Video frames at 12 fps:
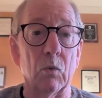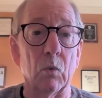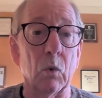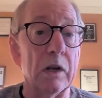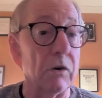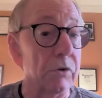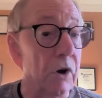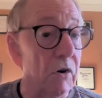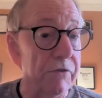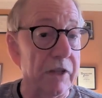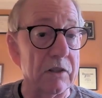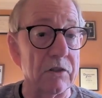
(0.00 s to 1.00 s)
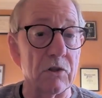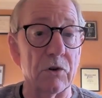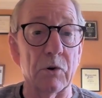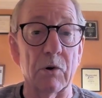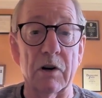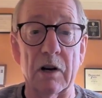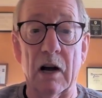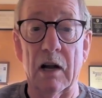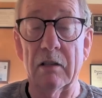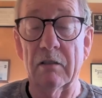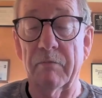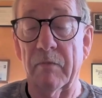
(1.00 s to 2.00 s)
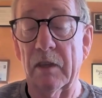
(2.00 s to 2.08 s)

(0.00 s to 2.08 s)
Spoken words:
We don't know if that's true or not,